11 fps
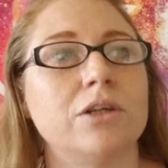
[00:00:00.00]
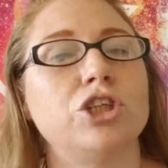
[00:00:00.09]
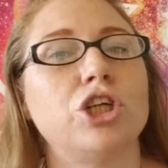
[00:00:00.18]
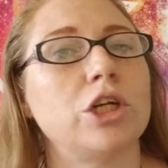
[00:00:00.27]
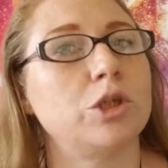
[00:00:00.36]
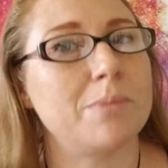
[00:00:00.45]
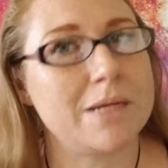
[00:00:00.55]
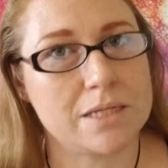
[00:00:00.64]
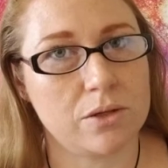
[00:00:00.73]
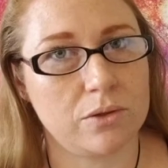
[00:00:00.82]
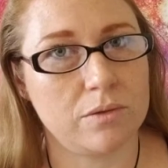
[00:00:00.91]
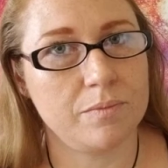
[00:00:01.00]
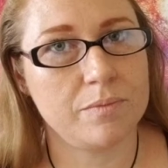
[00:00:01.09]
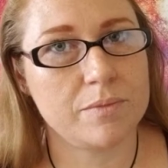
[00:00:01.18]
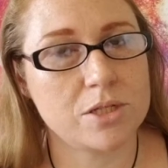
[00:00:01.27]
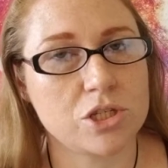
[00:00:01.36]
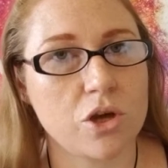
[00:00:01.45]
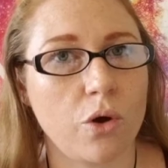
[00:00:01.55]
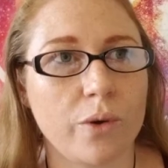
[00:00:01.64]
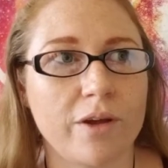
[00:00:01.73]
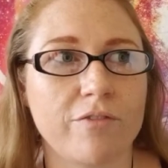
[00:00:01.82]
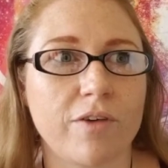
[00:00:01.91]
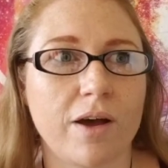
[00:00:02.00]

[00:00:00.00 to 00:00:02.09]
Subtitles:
judgmental. So if